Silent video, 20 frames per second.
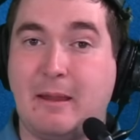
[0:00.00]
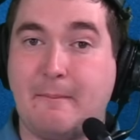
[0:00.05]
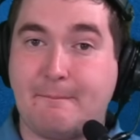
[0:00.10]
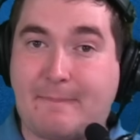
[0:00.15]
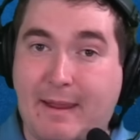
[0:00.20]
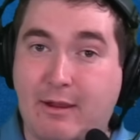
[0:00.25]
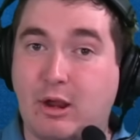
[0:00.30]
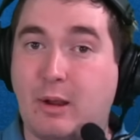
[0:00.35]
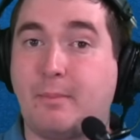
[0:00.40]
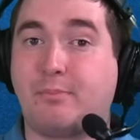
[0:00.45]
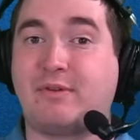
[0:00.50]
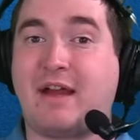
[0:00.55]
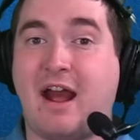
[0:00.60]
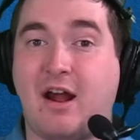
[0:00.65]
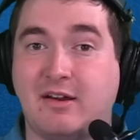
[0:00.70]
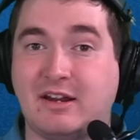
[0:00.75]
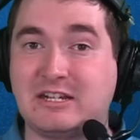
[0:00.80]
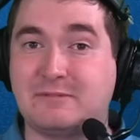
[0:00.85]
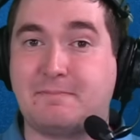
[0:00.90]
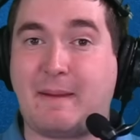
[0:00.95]
Baron
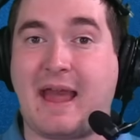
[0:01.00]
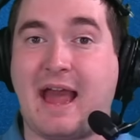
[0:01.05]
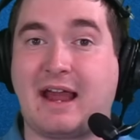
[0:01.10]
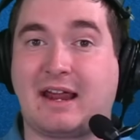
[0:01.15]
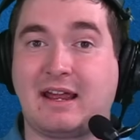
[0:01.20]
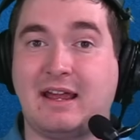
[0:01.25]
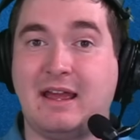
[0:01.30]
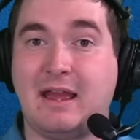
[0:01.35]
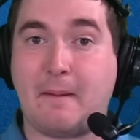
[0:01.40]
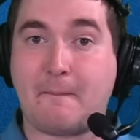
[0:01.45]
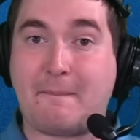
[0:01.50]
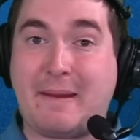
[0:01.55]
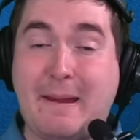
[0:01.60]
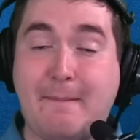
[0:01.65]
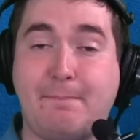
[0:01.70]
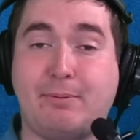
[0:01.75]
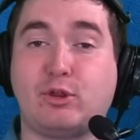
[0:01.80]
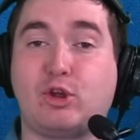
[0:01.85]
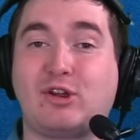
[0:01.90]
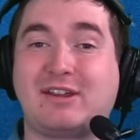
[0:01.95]
Brownie's back.
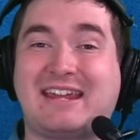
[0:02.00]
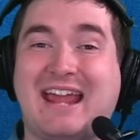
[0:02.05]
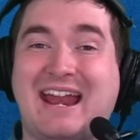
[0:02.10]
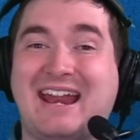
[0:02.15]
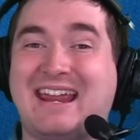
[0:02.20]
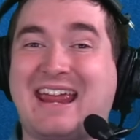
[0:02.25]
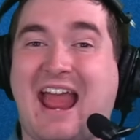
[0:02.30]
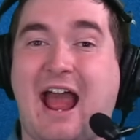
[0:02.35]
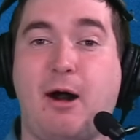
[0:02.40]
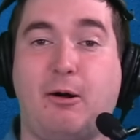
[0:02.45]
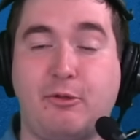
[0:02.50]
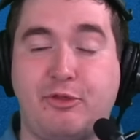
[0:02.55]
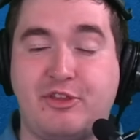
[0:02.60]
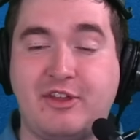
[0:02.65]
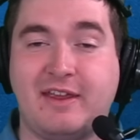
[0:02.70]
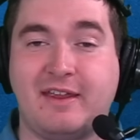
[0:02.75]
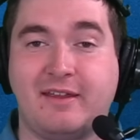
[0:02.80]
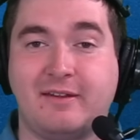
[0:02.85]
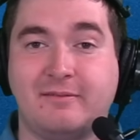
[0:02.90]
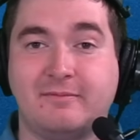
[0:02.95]
People are getting
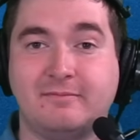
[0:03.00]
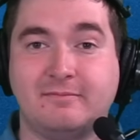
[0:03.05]
healthy.